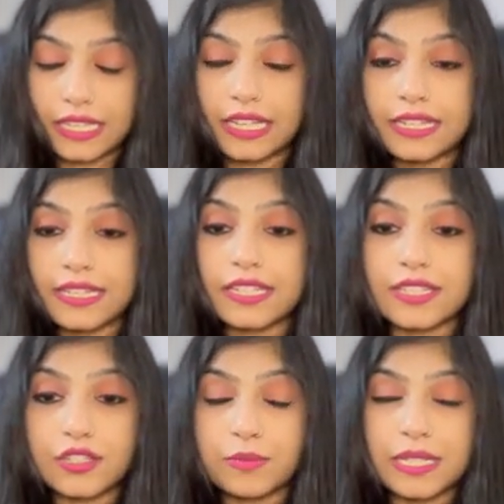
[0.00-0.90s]
Is it
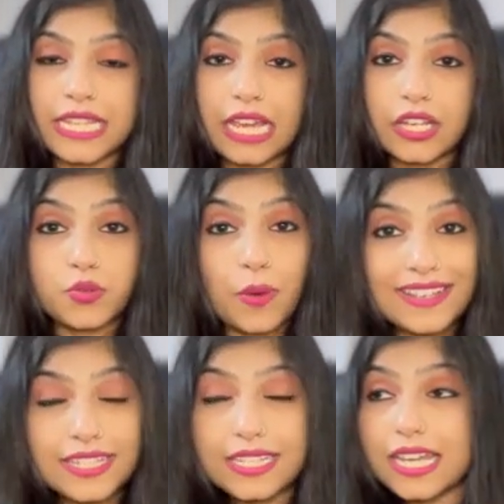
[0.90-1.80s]
to be taken
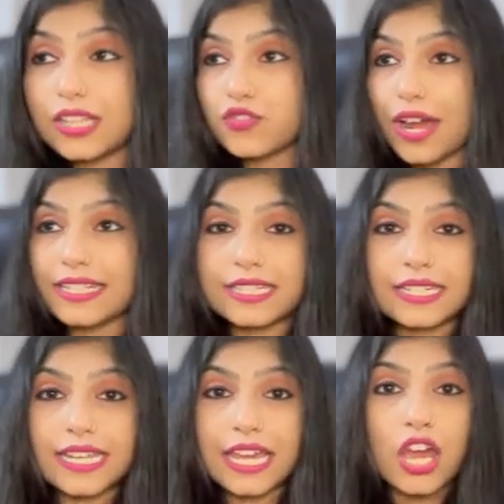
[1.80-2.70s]
twice a day, thrice a
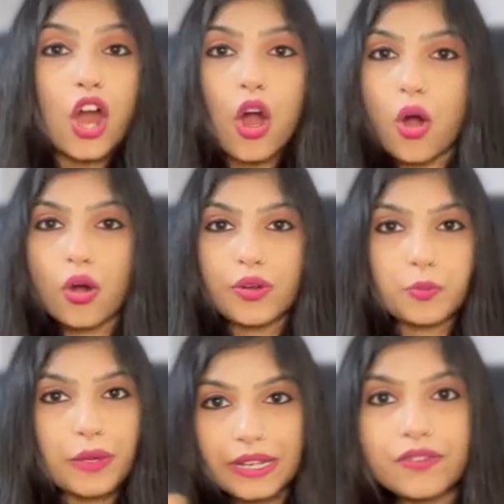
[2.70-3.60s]
day, or
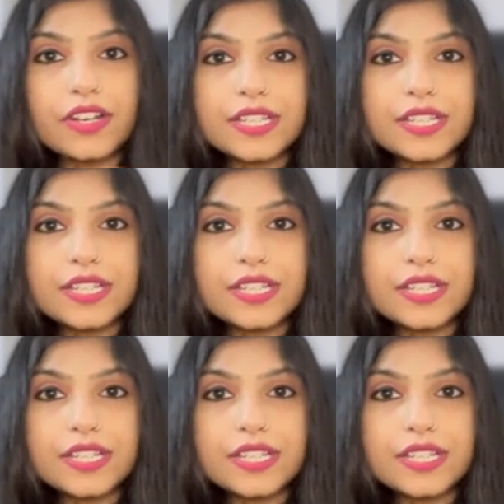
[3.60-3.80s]
whenever